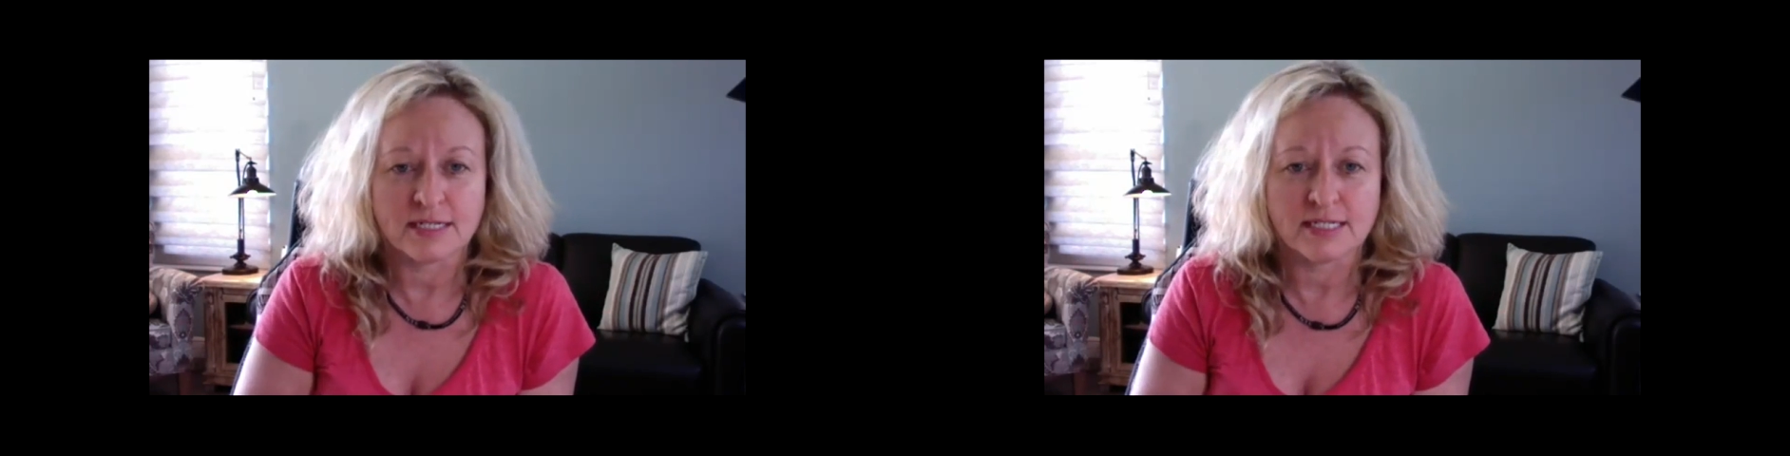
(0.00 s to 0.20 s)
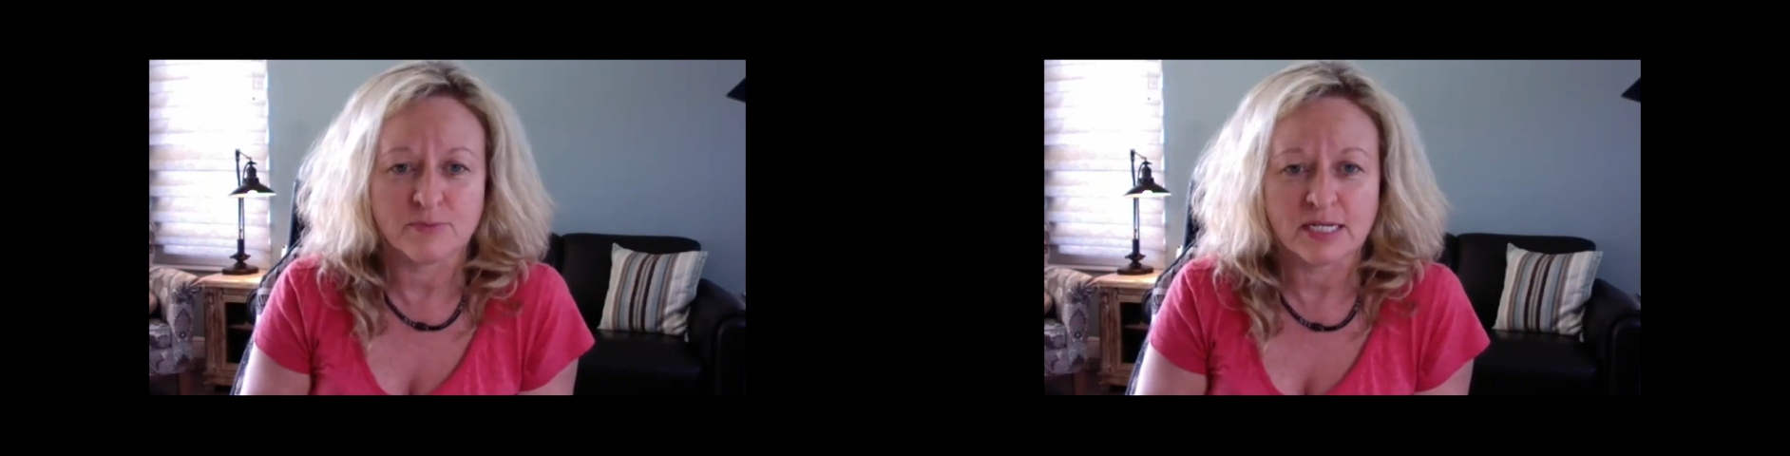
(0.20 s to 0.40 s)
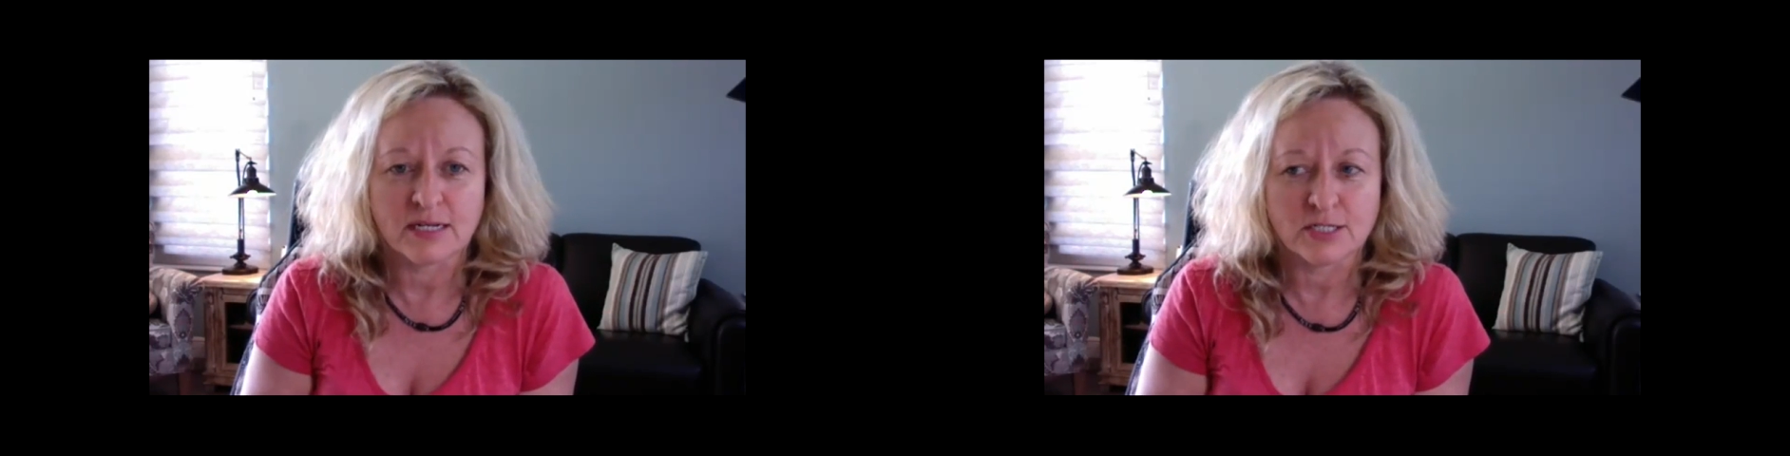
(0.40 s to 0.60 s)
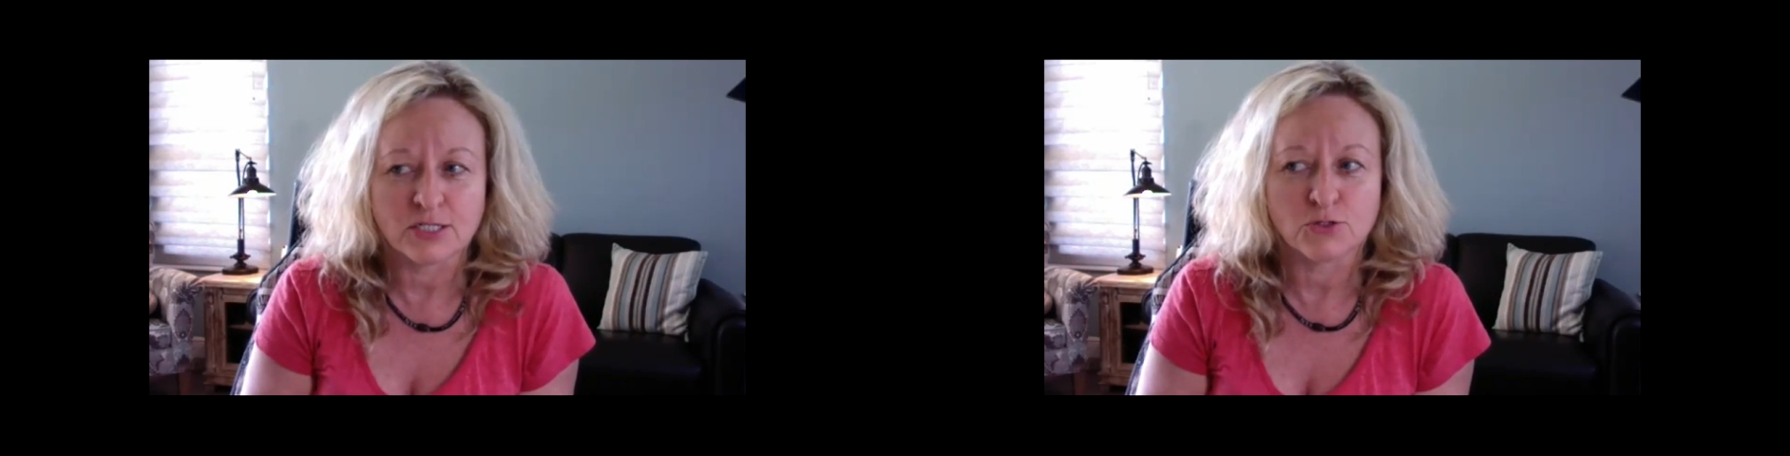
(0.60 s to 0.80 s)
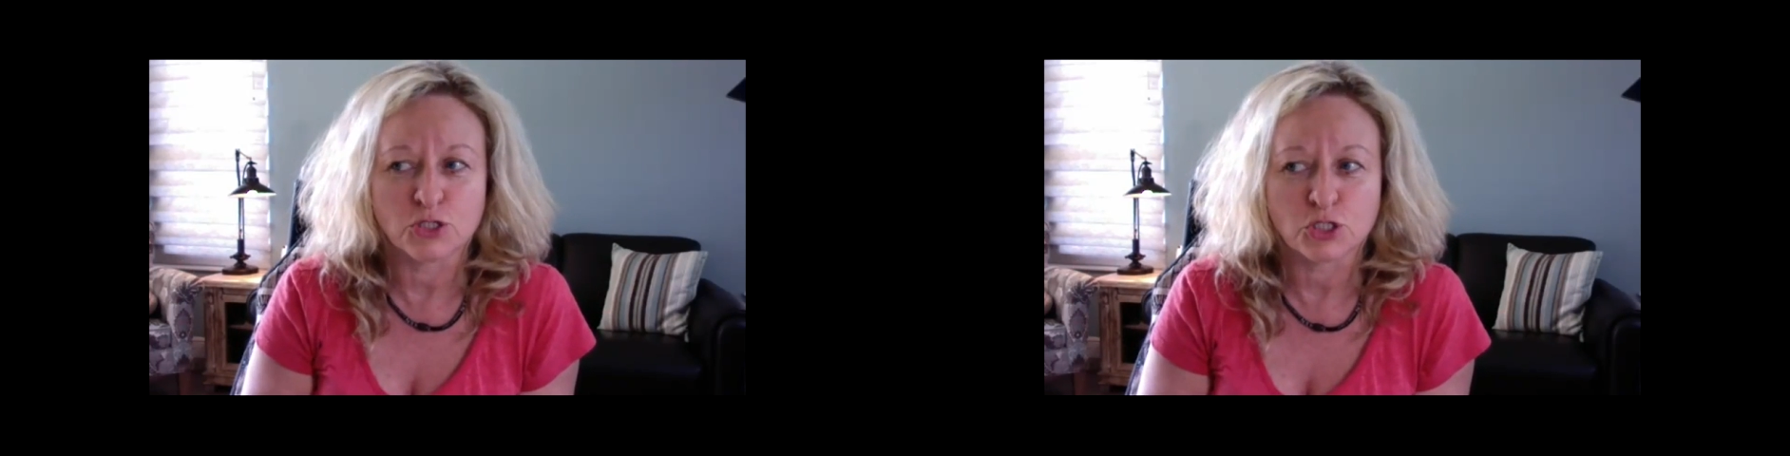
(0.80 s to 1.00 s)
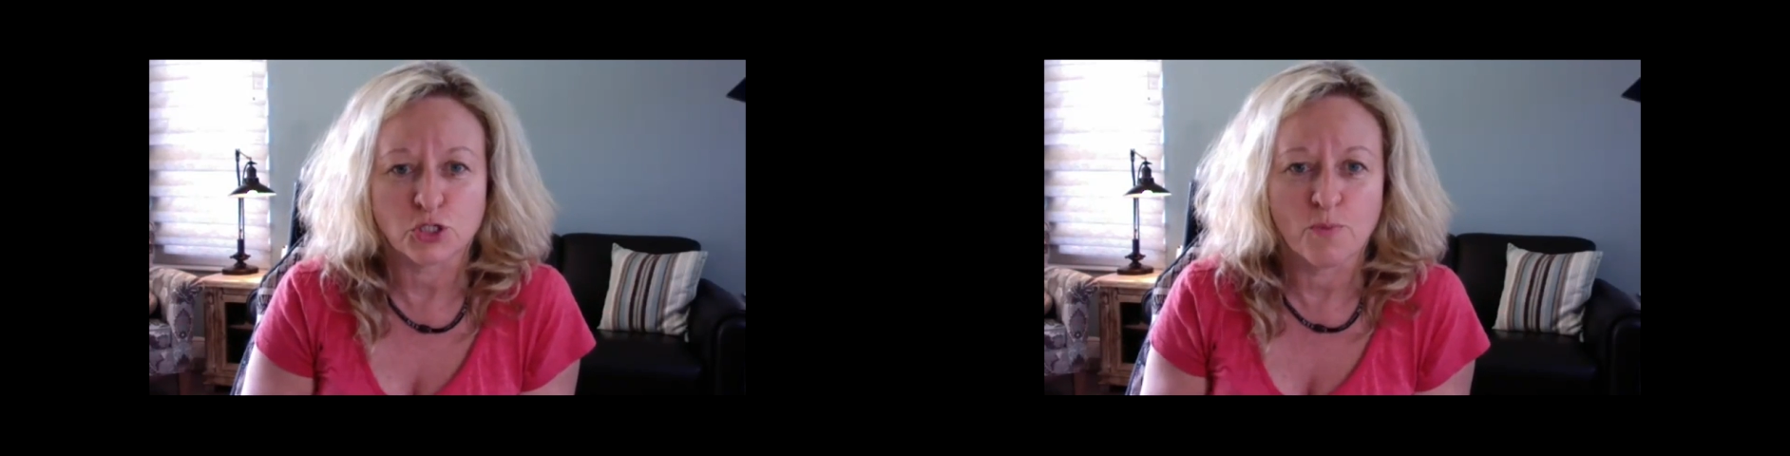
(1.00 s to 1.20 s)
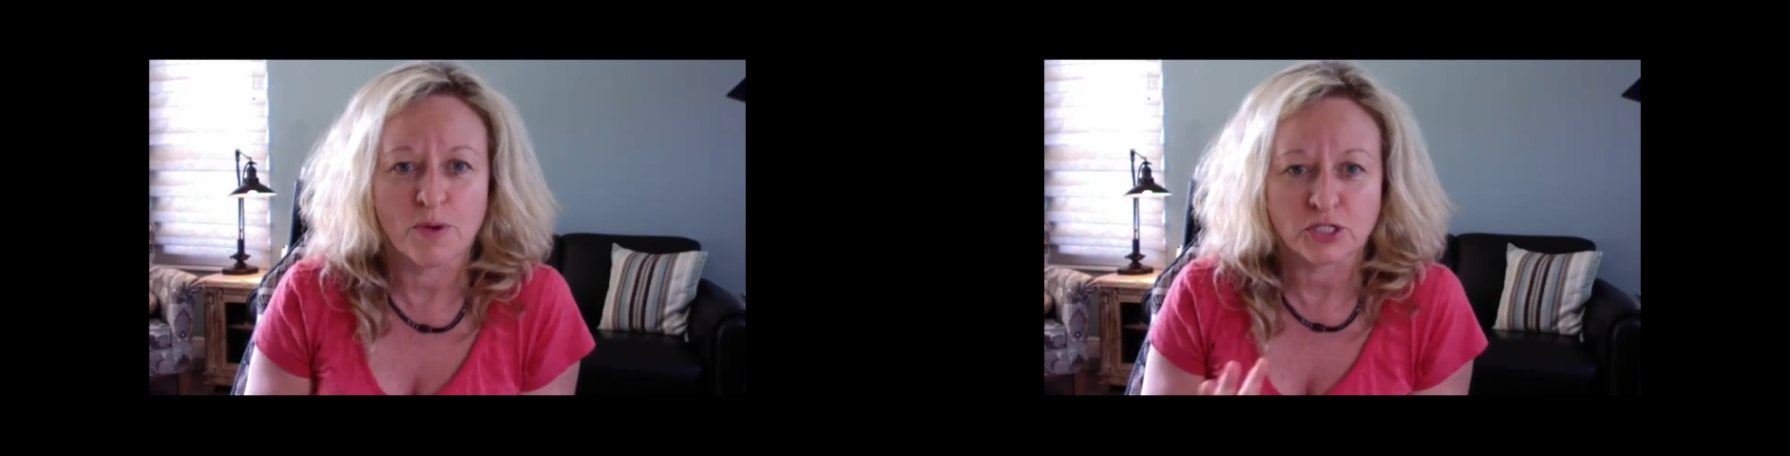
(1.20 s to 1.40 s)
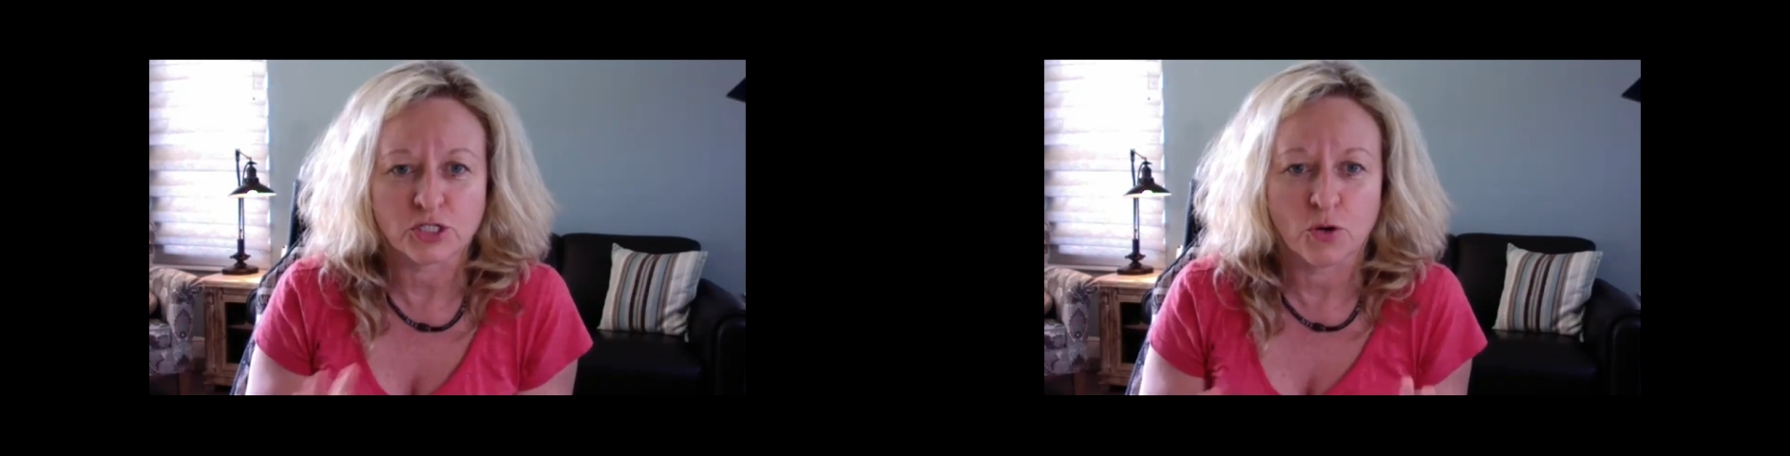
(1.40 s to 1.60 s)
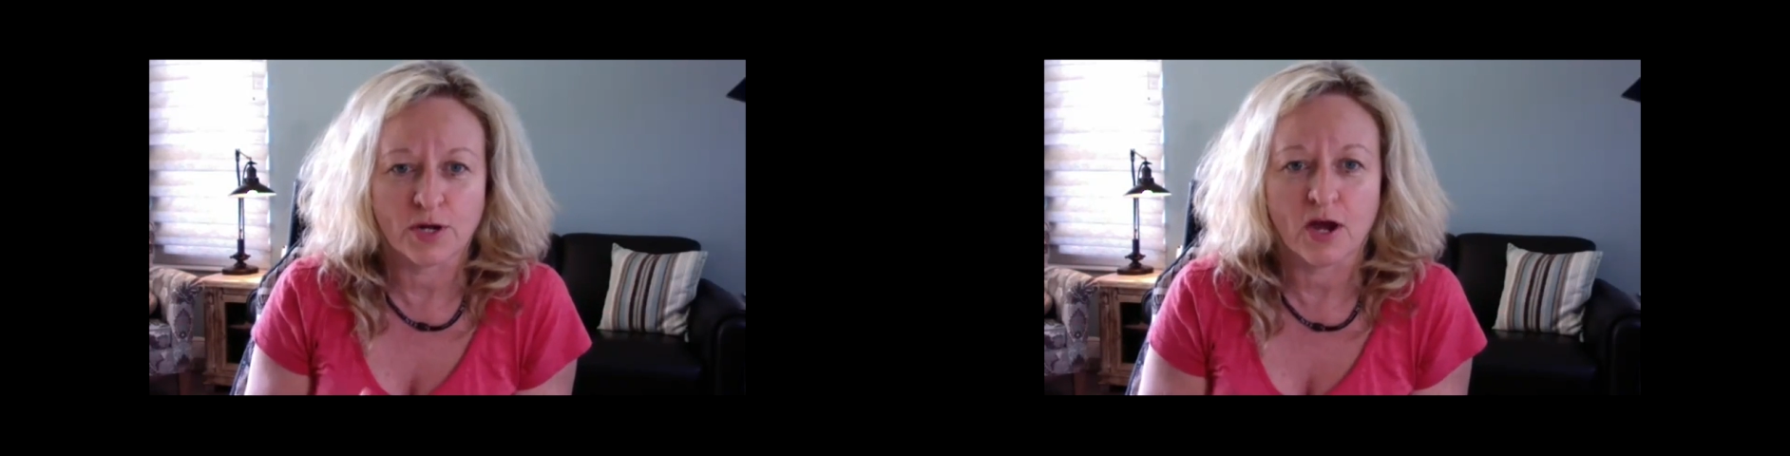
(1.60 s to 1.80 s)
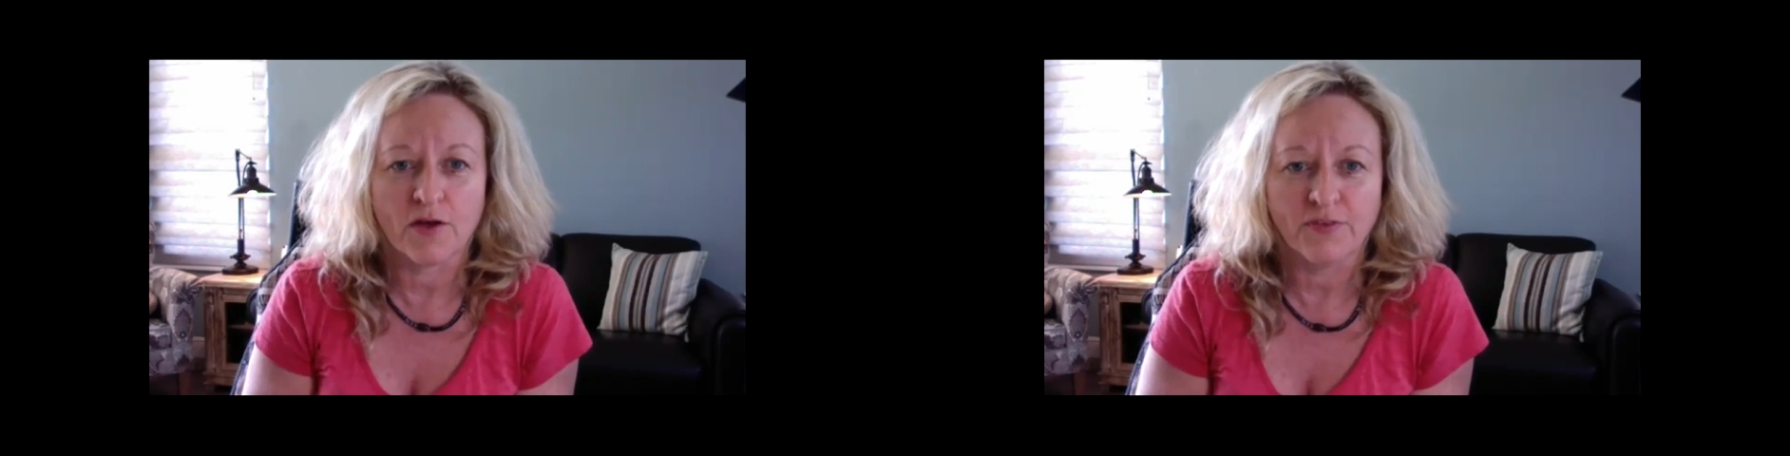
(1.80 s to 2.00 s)
is because there's so much
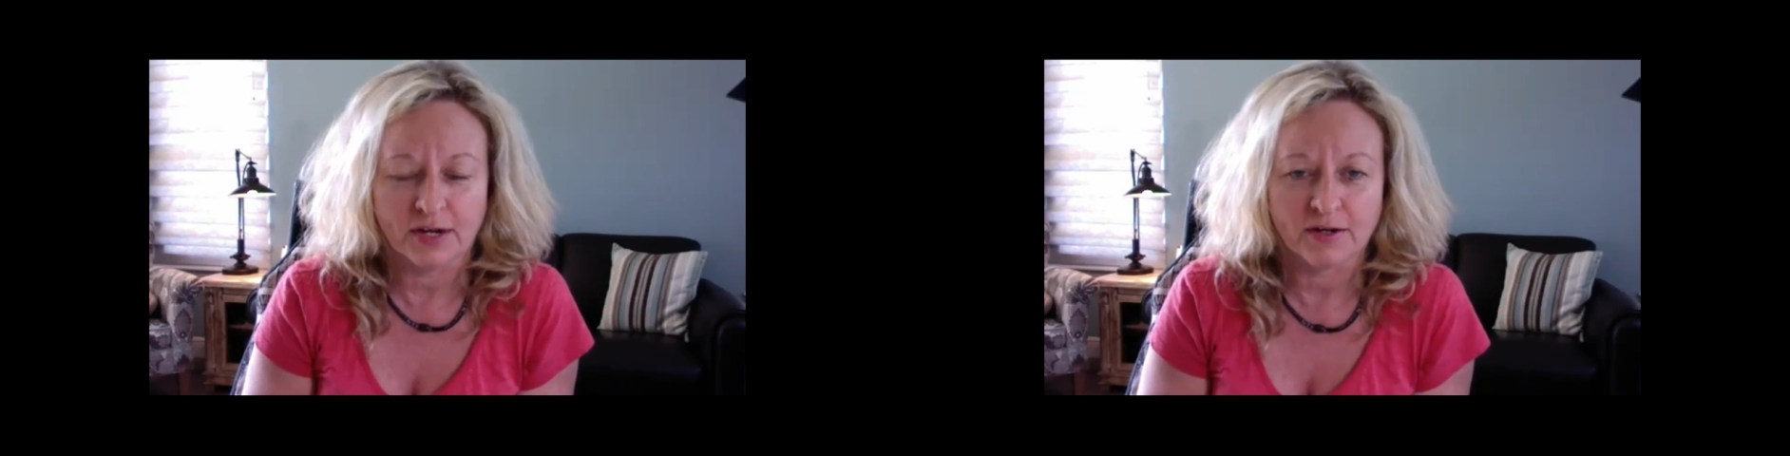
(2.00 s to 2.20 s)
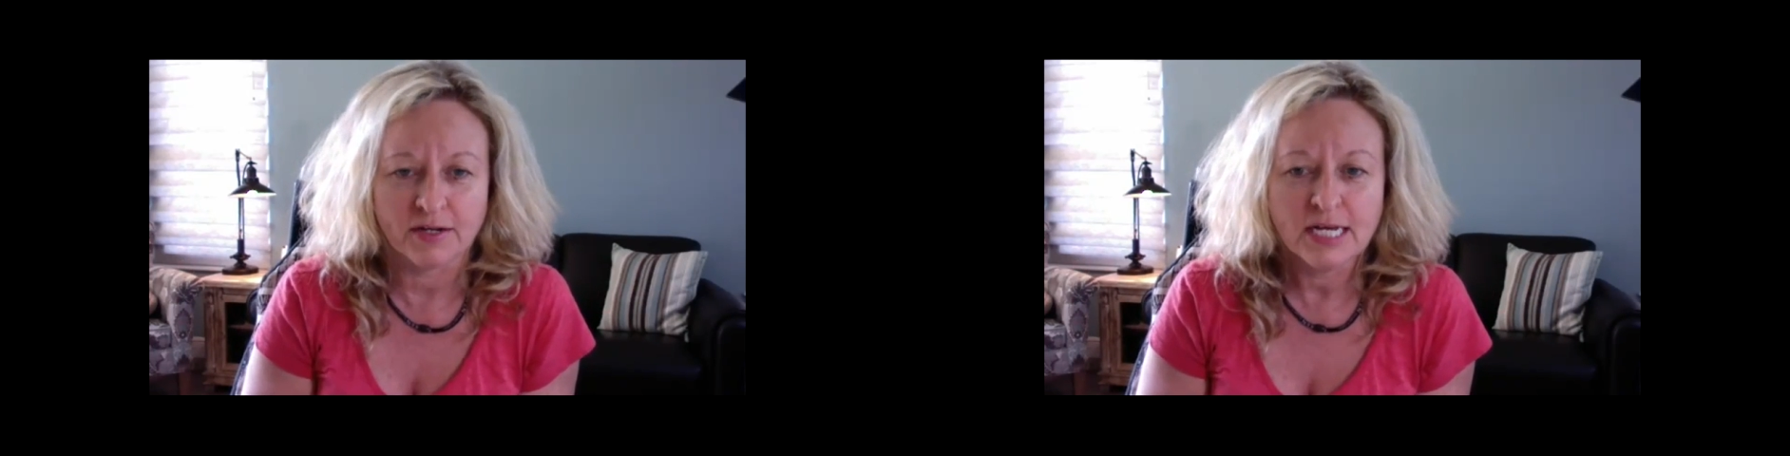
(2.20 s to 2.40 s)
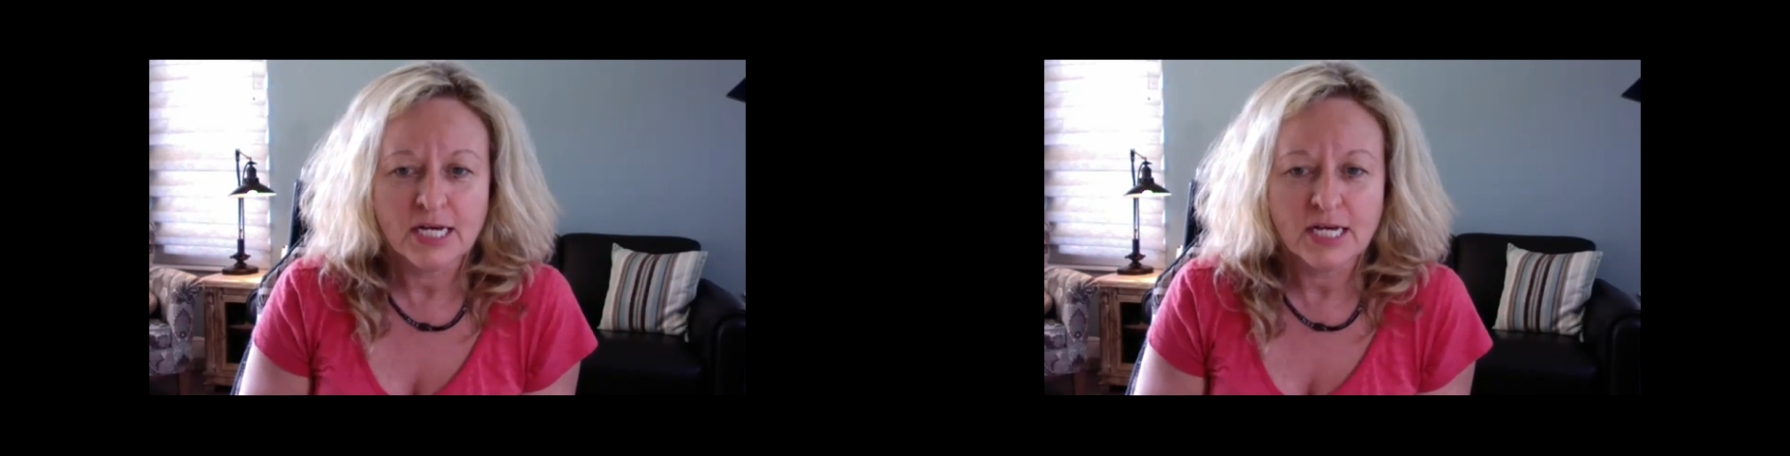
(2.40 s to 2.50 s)
going on there.